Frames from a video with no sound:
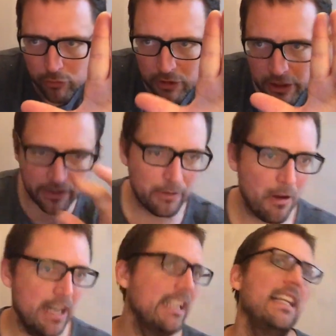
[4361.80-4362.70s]
You know, they
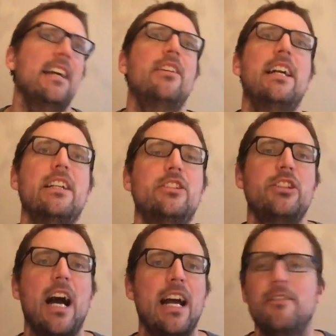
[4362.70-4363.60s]
want to get like a
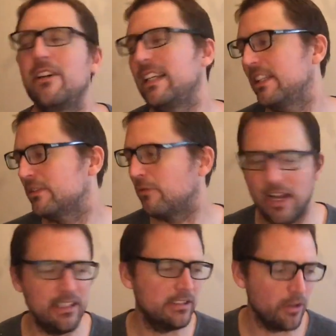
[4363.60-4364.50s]
shot of like an
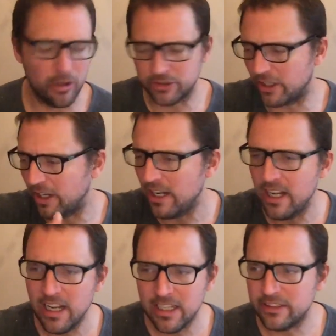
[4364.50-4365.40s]
Israeli soldier
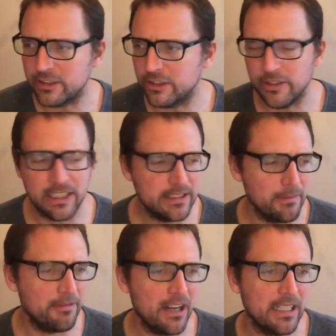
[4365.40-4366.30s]
just shooting some
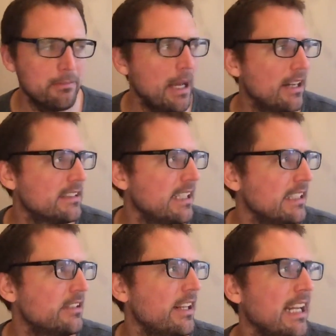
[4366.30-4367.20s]
fucking
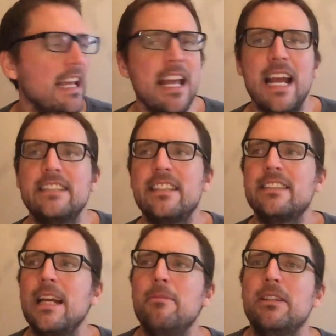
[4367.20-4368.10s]
Palestinians. So they, it's the
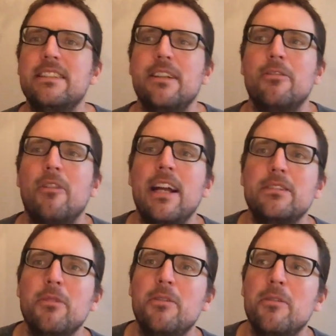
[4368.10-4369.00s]
same with the civil rights
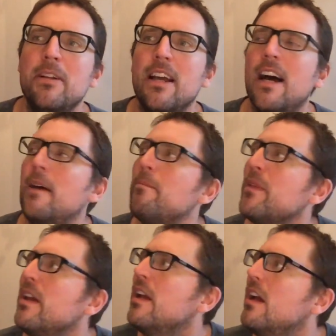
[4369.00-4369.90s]
movement with uh,
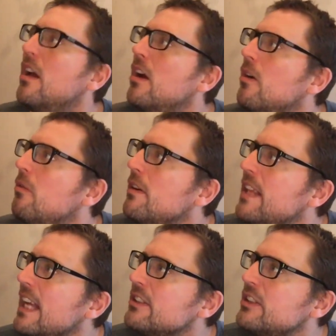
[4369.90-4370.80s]
with
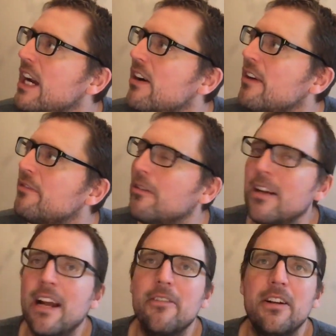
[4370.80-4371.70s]
that sheriff or
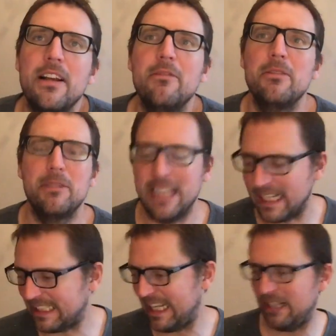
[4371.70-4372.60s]
whatever, with, with
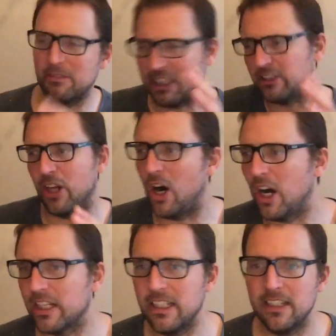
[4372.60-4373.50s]
that kid with the
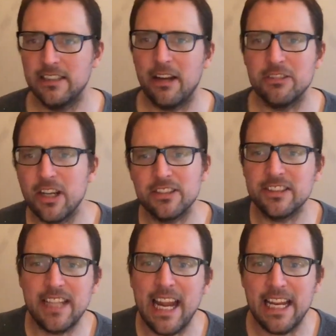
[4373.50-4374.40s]
dog. That was all
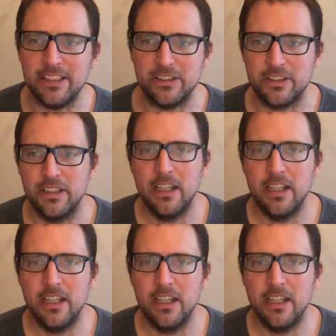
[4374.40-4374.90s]
staged.